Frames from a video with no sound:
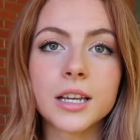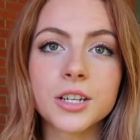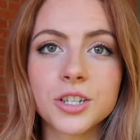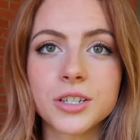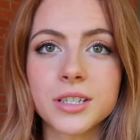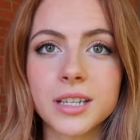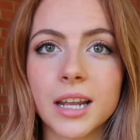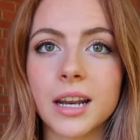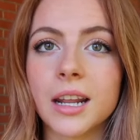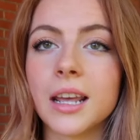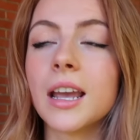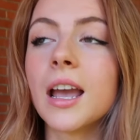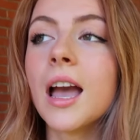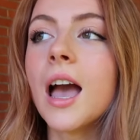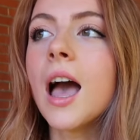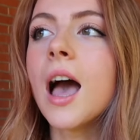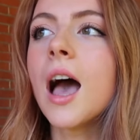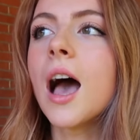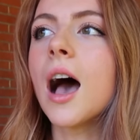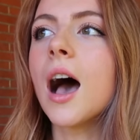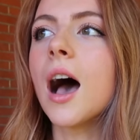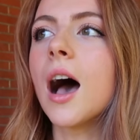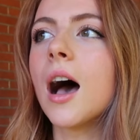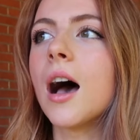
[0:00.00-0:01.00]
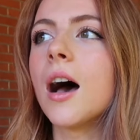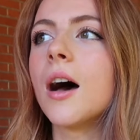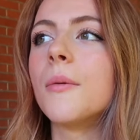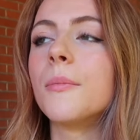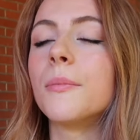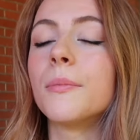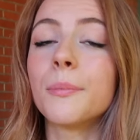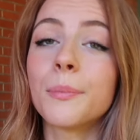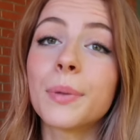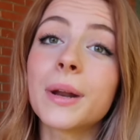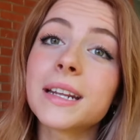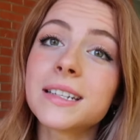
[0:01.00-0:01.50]
Just kidding.
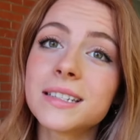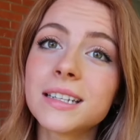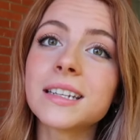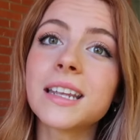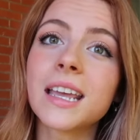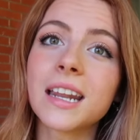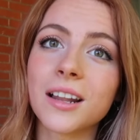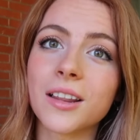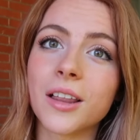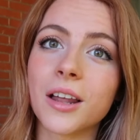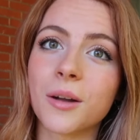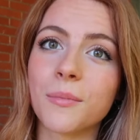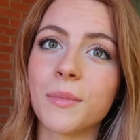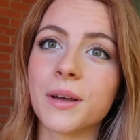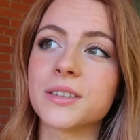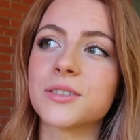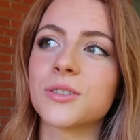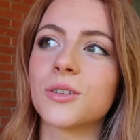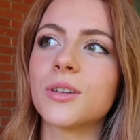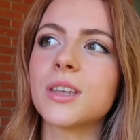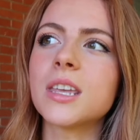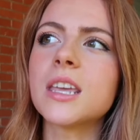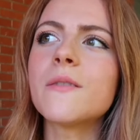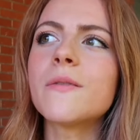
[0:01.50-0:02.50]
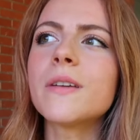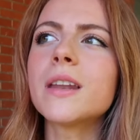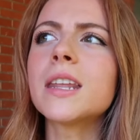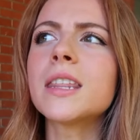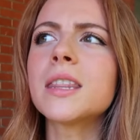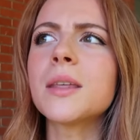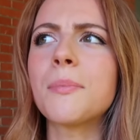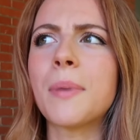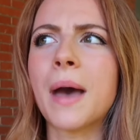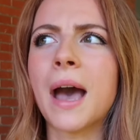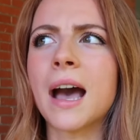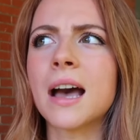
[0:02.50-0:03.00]
But I did gain a lot of muscle. Even
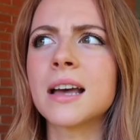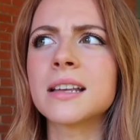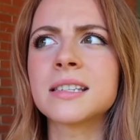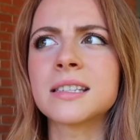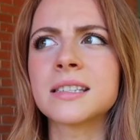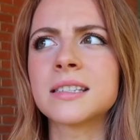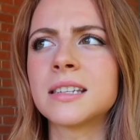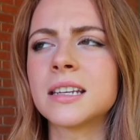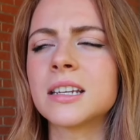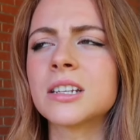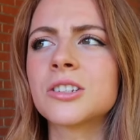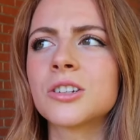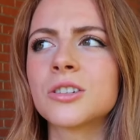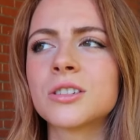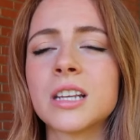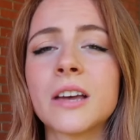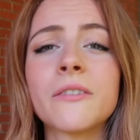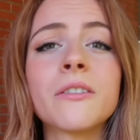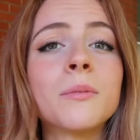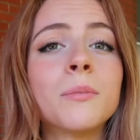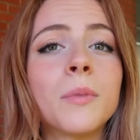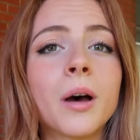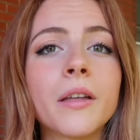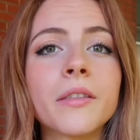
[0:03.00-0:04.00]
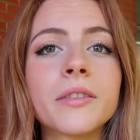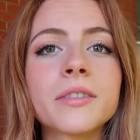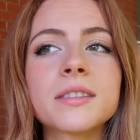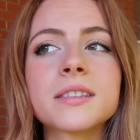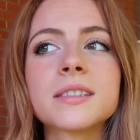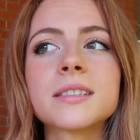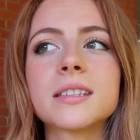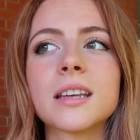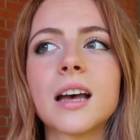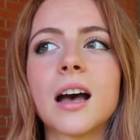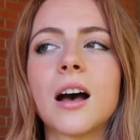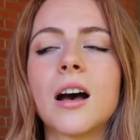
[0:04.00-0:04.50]
in the past 6 or 7
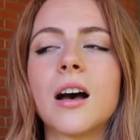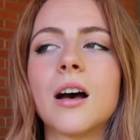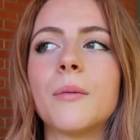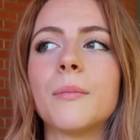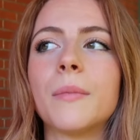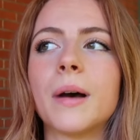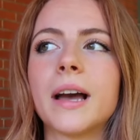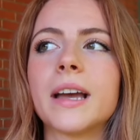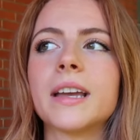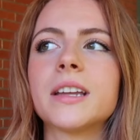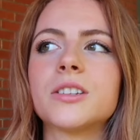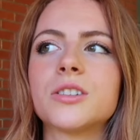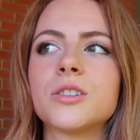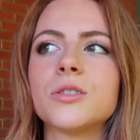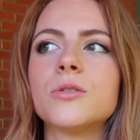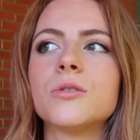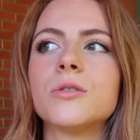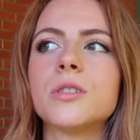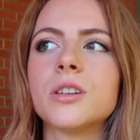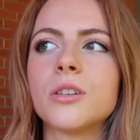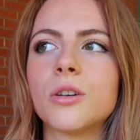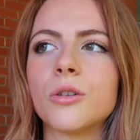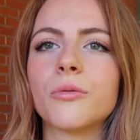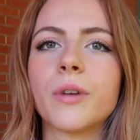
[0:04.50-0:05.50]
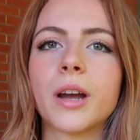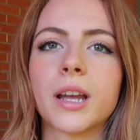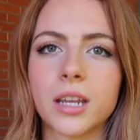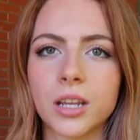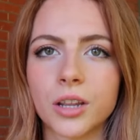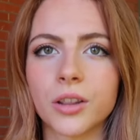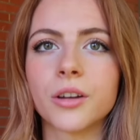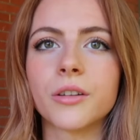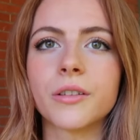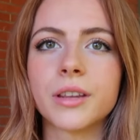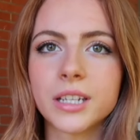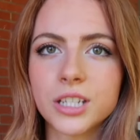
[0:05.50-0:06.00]
months, I do, you know,
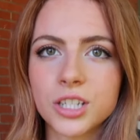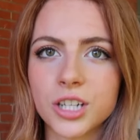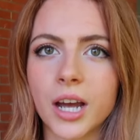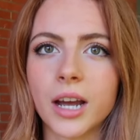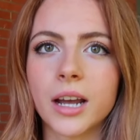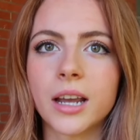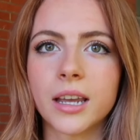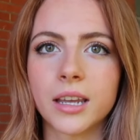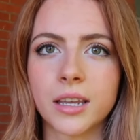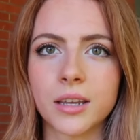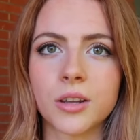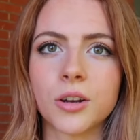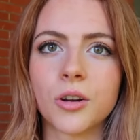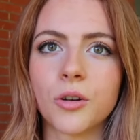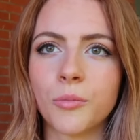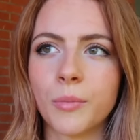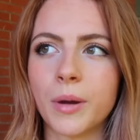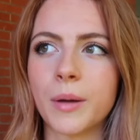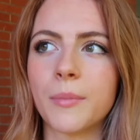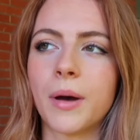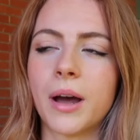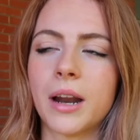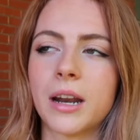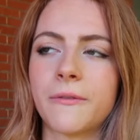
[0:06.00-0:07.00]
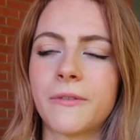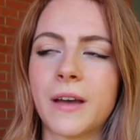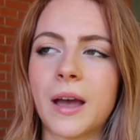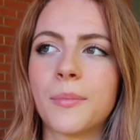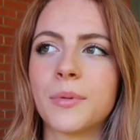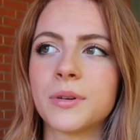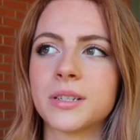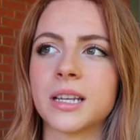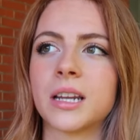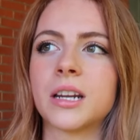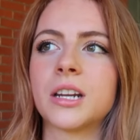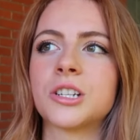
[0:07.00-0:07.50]
regularly check, you know, my body
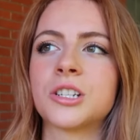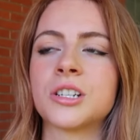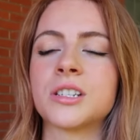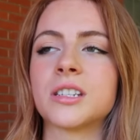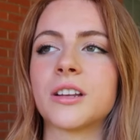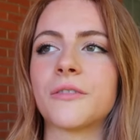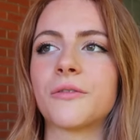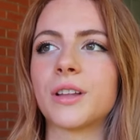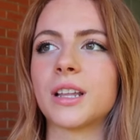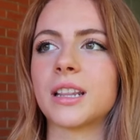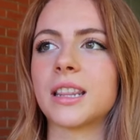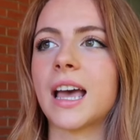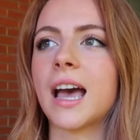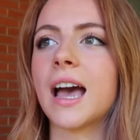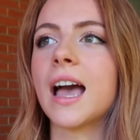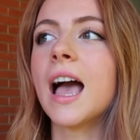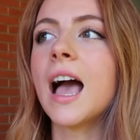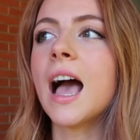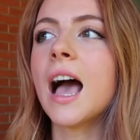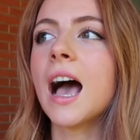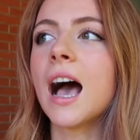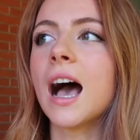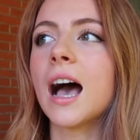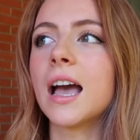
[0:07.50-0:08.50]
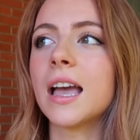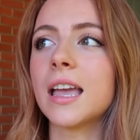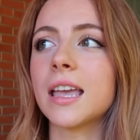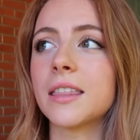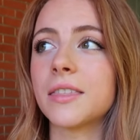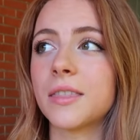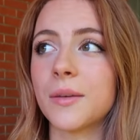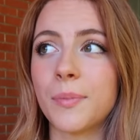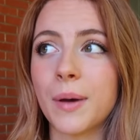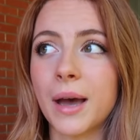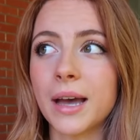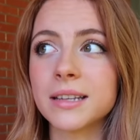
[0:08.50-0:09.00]
fat percentage and stuff like that.
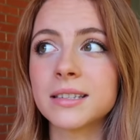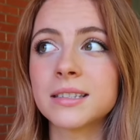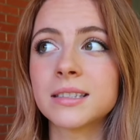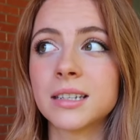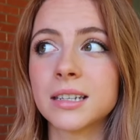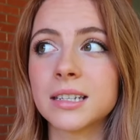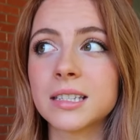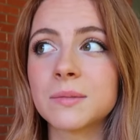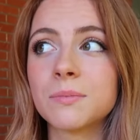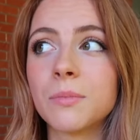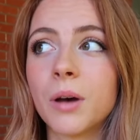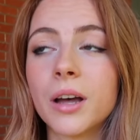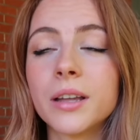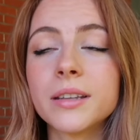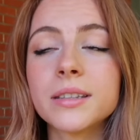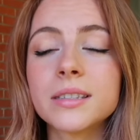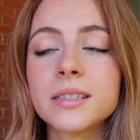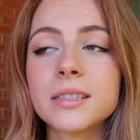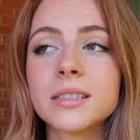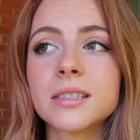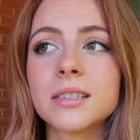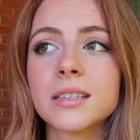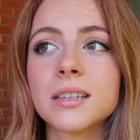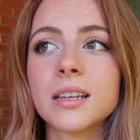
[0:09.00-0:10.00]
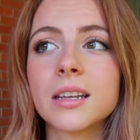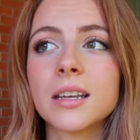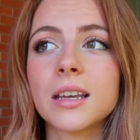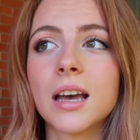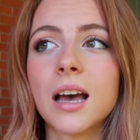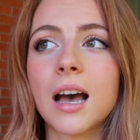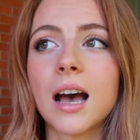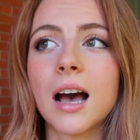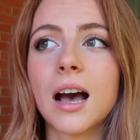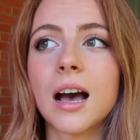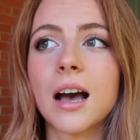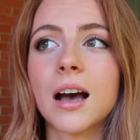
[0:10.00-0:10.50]
The past 6 months,
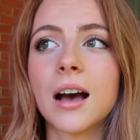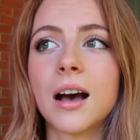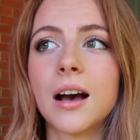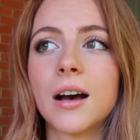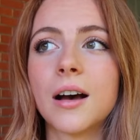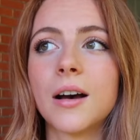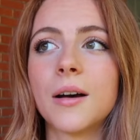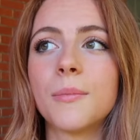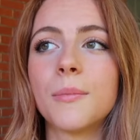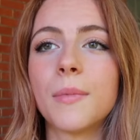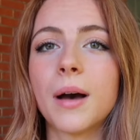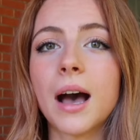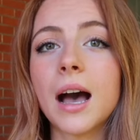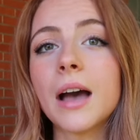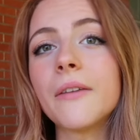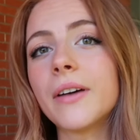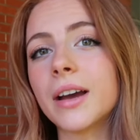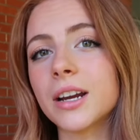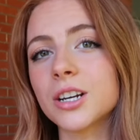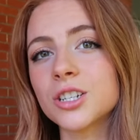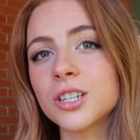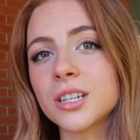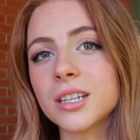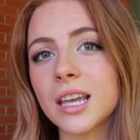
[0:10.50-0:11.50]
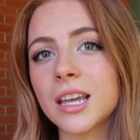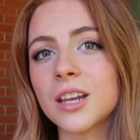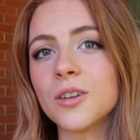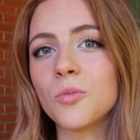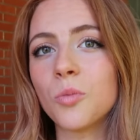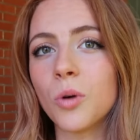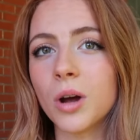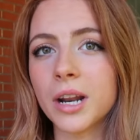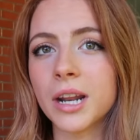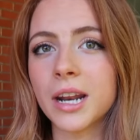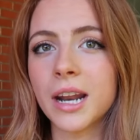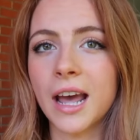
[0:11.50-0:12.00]
I've actually
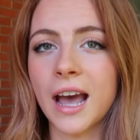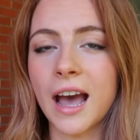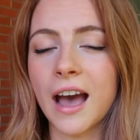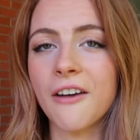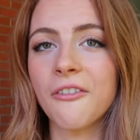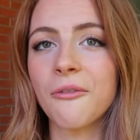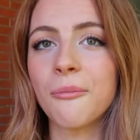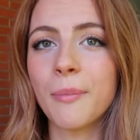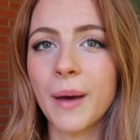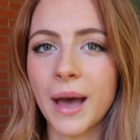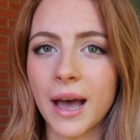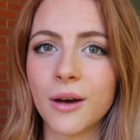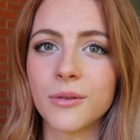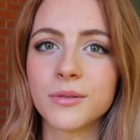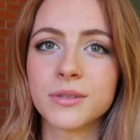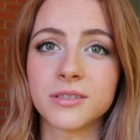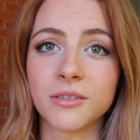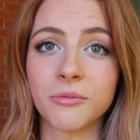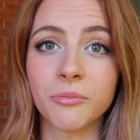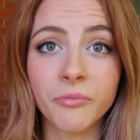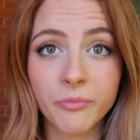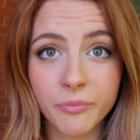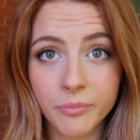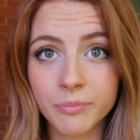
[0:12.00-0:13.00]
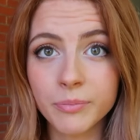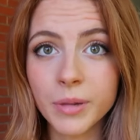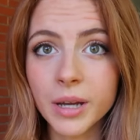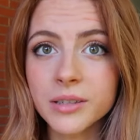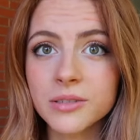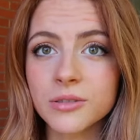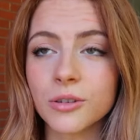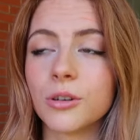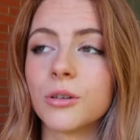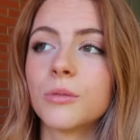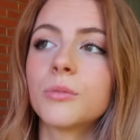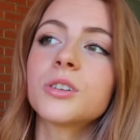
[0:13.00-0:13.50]
gained 1.5 pounds of
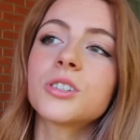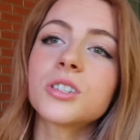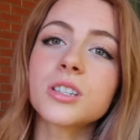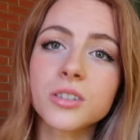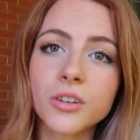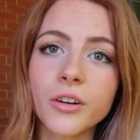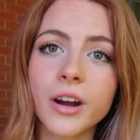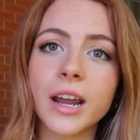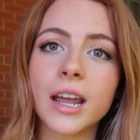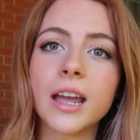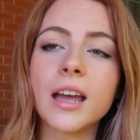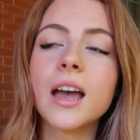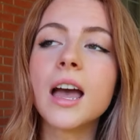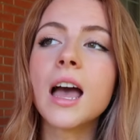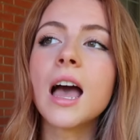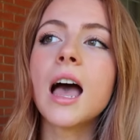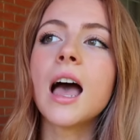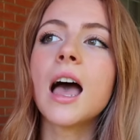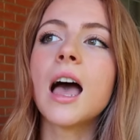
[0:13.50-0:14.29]
muscle, which is great.